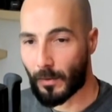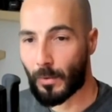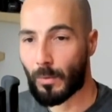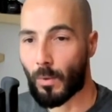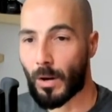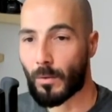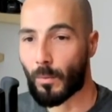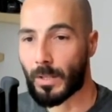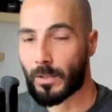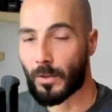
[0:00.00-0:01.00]
we want
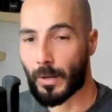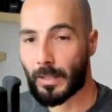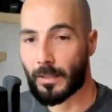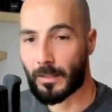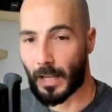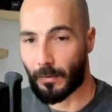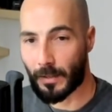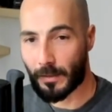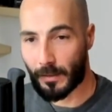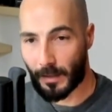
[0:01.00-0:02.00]
what's going to save
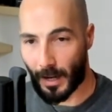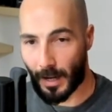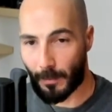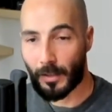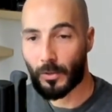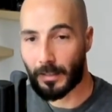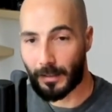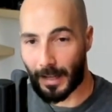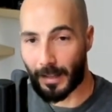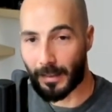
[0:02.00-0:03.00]
us time to
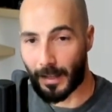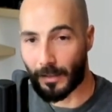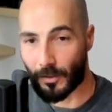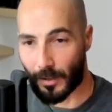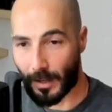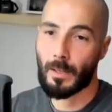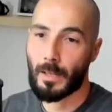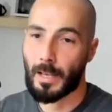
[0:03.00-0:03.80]
get things done.